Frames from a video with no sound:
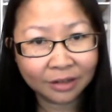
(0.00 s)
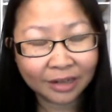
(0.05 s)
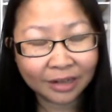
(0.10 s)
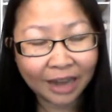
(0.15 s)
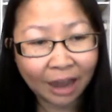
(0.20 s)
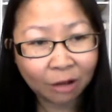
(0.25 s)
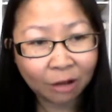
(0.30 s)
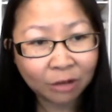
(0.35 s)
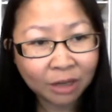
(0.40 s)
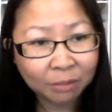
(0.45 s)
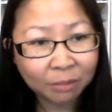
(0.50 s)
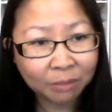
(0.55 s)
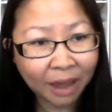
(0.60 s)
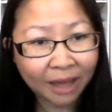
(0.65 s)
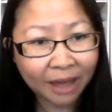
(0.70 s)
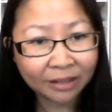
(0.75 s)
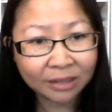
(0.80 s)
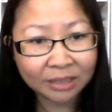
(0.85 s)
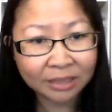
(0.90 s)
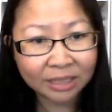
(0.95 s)
Counting
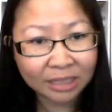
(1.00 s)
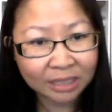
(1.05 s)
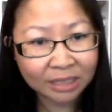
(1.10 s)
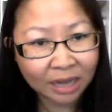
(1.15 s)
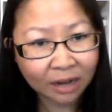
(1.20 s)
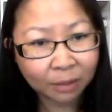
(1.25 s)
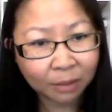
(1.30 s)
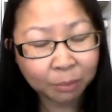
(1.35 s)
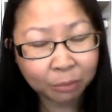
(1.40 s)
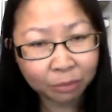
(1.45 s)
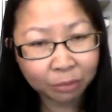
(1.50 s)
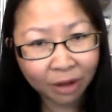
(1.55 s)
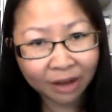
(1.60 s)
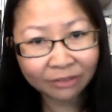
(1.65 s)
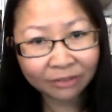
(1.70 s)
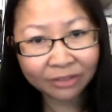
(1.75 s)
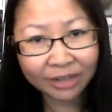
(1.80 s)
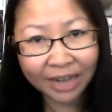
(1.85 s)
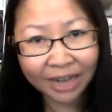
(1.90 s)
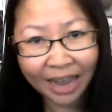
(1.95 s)
ballots is not a
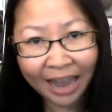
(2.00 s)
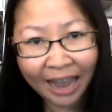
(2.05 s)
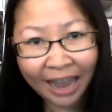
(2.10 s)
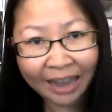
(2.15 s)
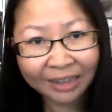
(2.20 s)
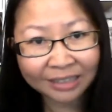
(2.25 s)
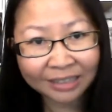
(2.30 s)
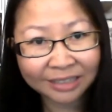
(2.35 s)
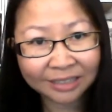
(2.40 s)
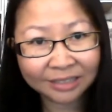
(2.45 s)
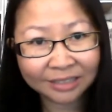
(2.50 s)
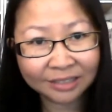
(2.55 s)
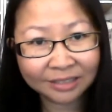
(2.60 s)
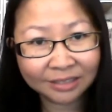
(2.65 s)
private act.